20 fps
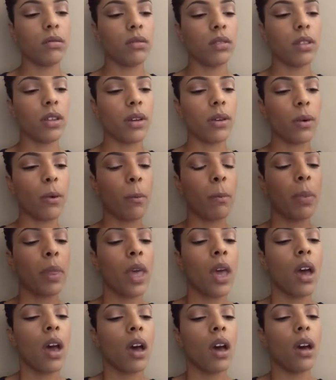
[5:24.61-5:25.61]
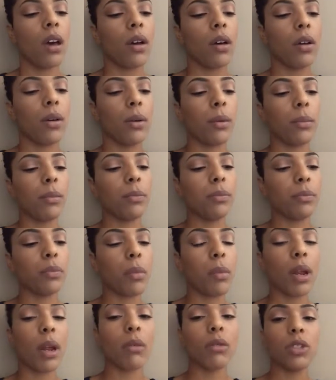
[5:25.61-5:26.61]
So,
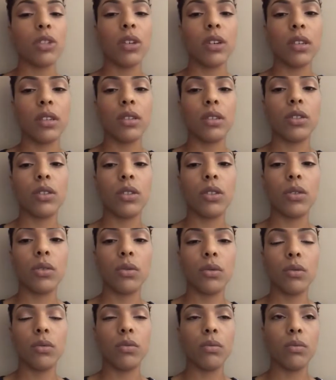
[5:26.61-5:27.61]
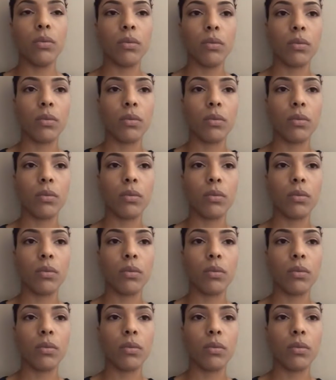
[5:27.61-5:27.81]
but I was trying to do